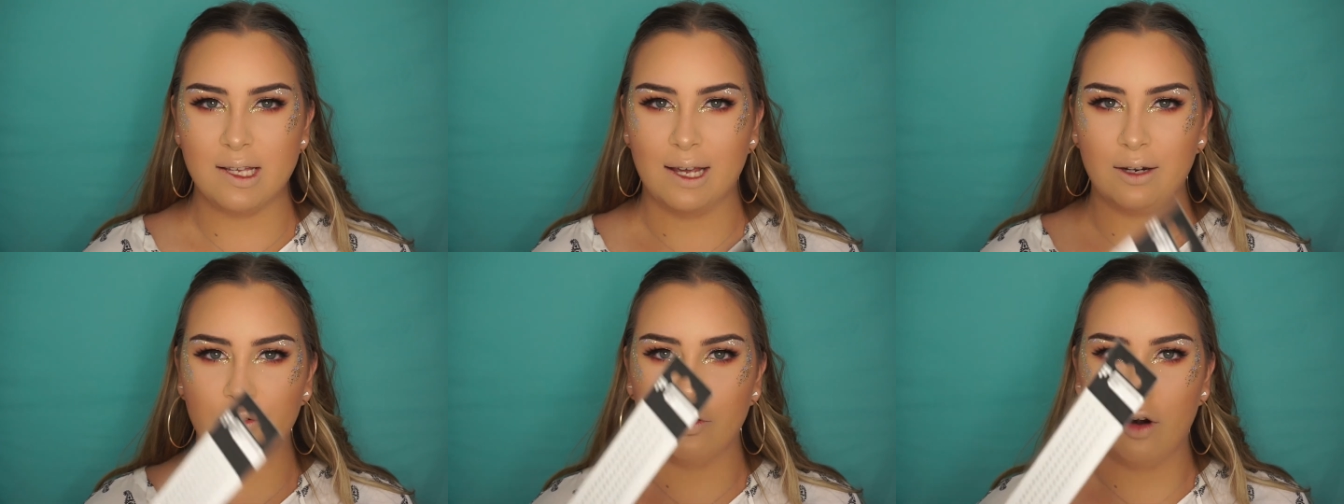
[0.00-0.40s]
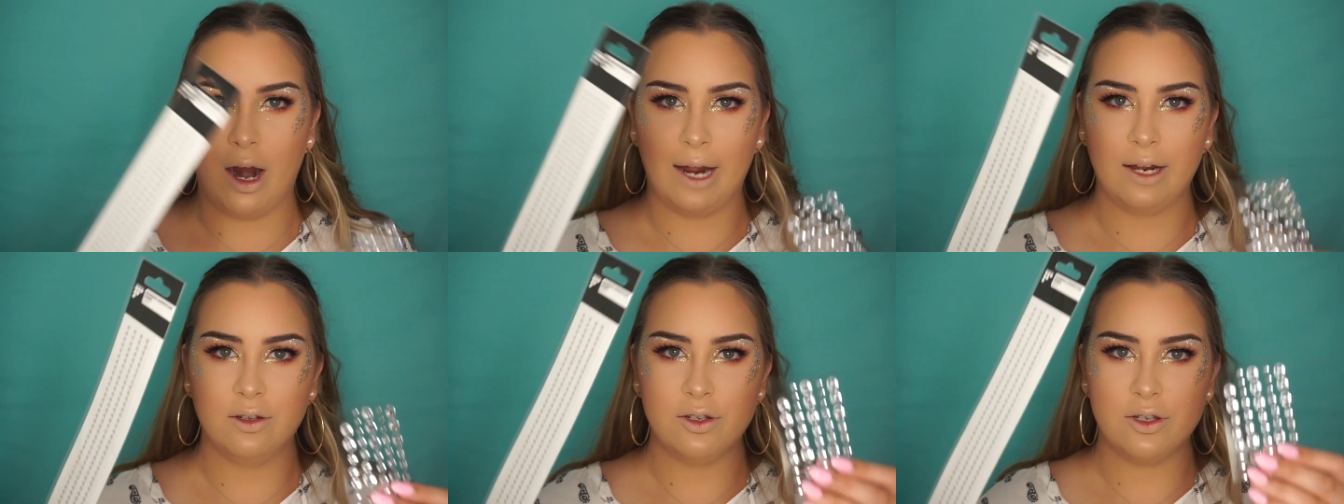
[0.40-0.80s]
like
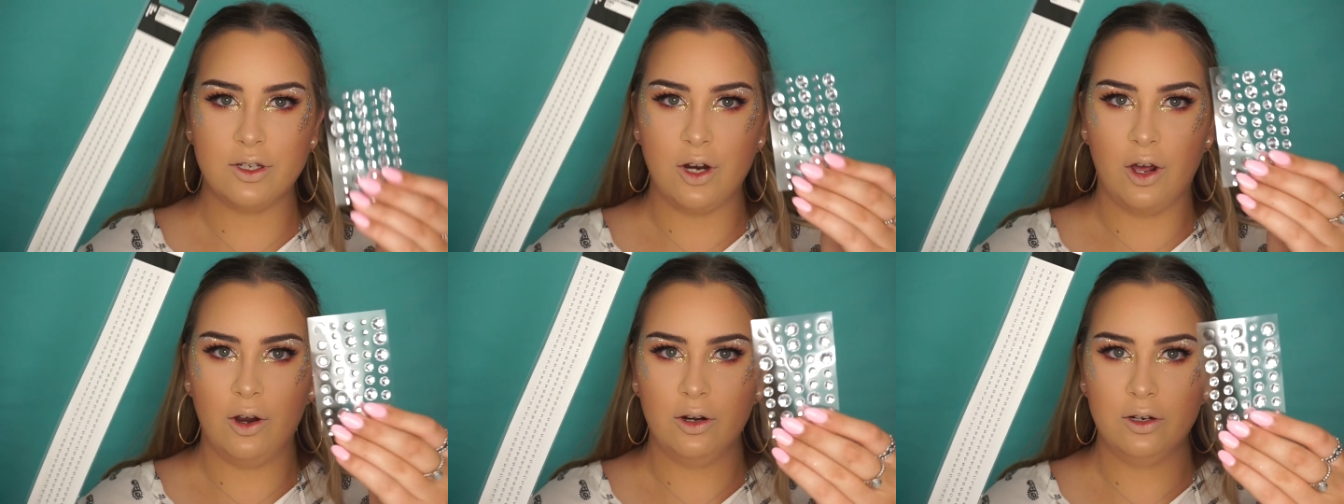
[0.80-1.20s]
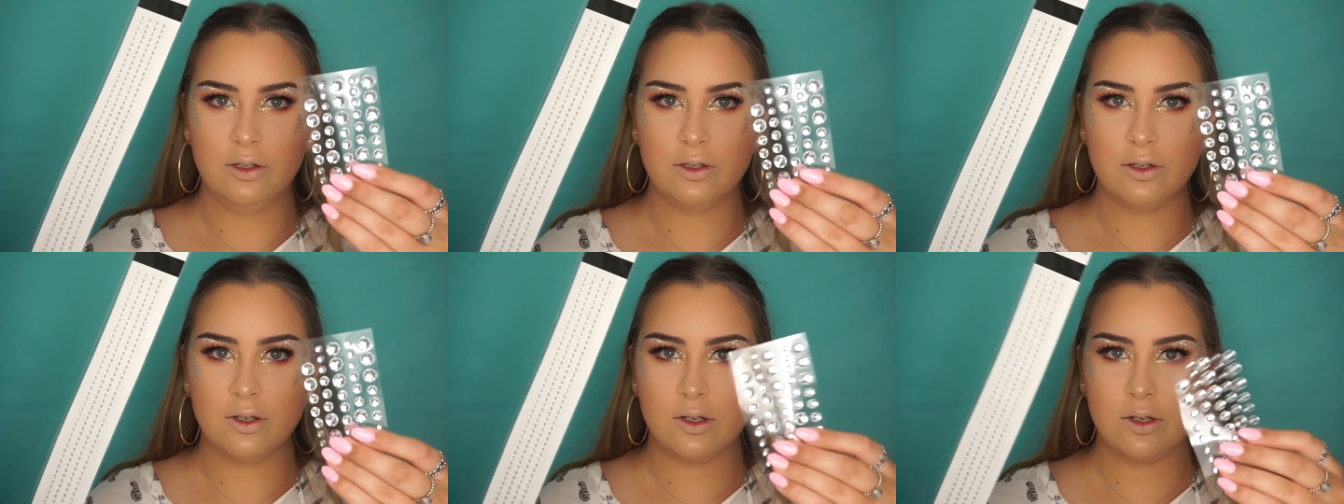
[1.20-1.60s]

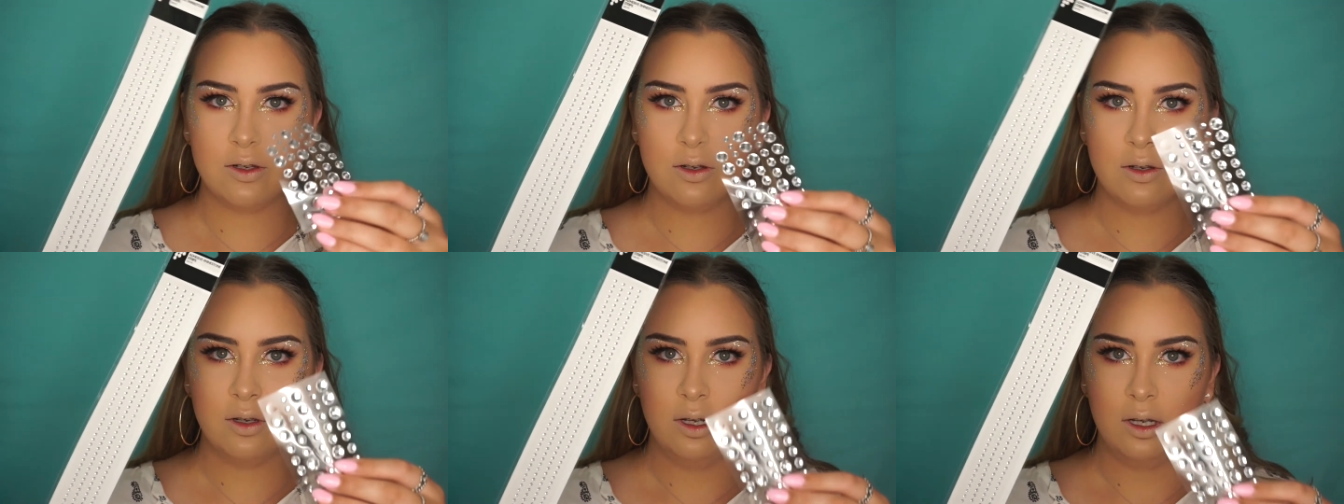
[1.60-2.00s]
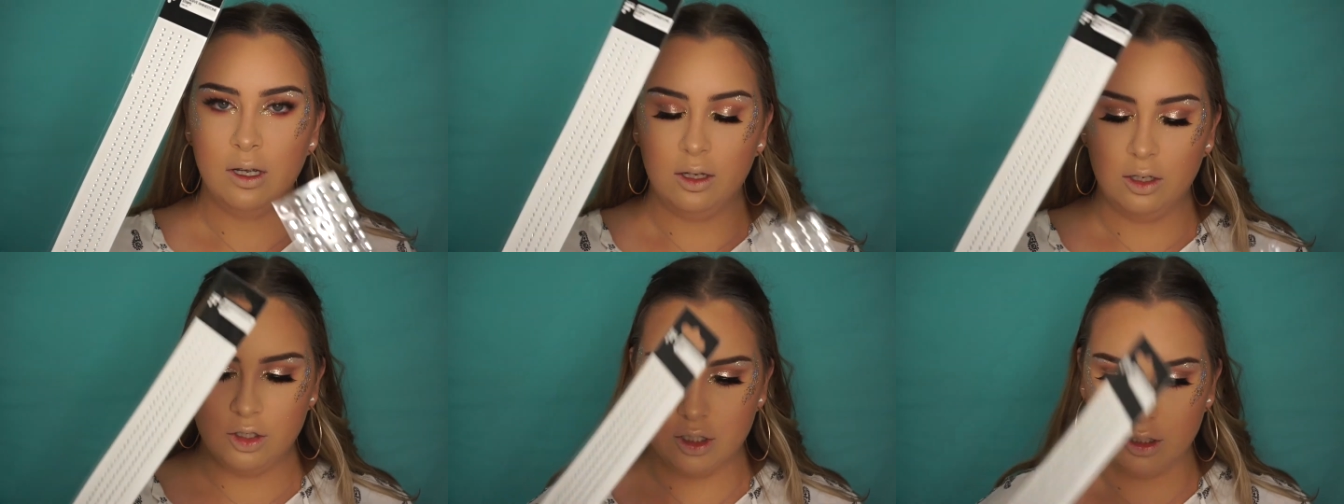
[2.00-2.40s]
rhinestones
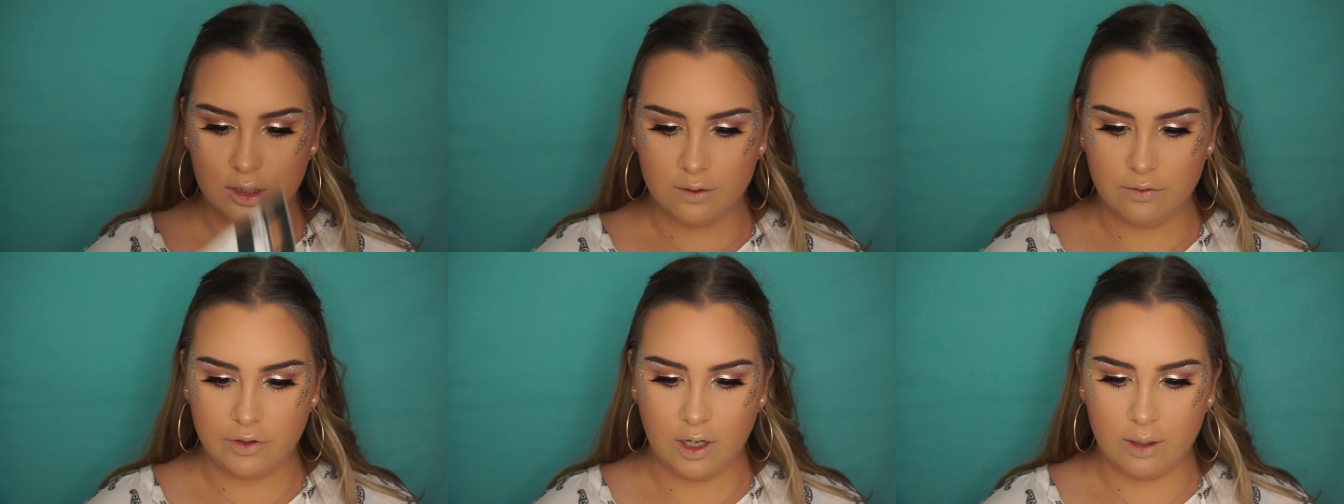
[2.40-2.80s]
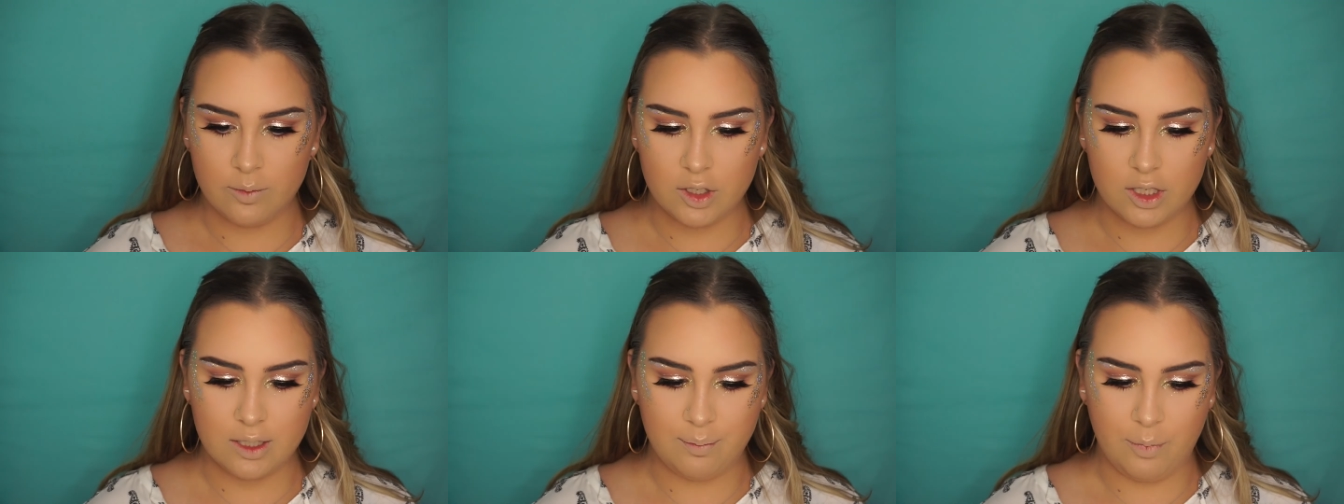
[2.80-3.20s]
just from
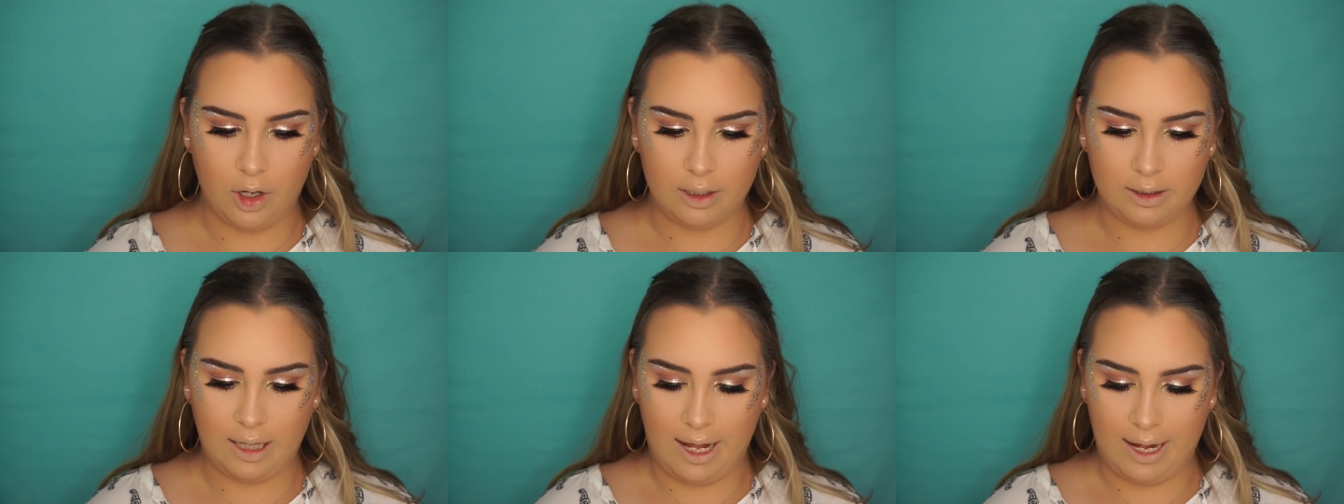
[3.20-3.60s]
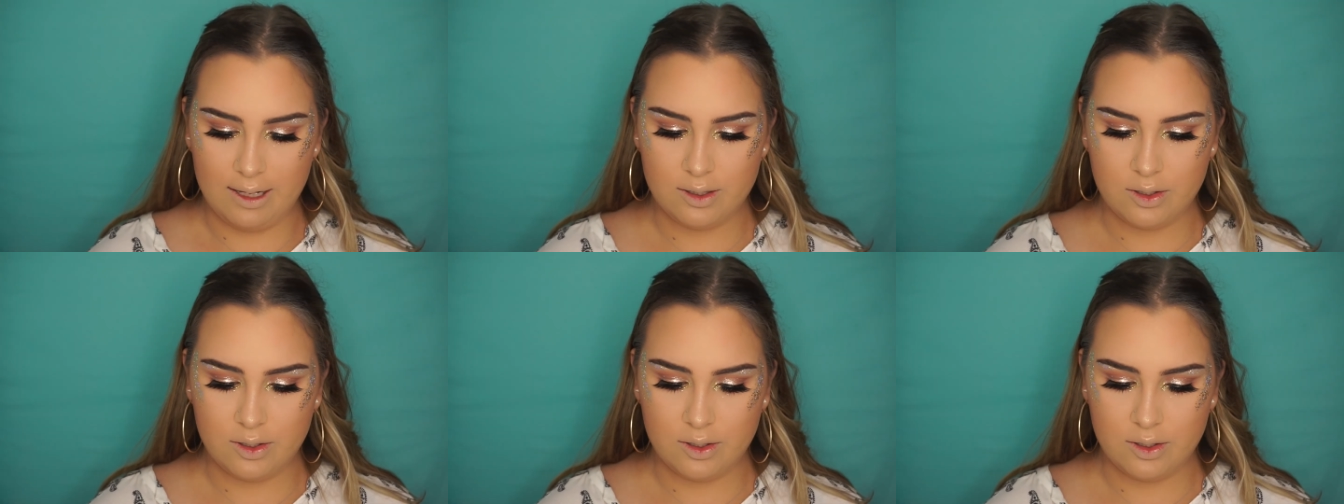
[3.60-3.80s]
Spotlight.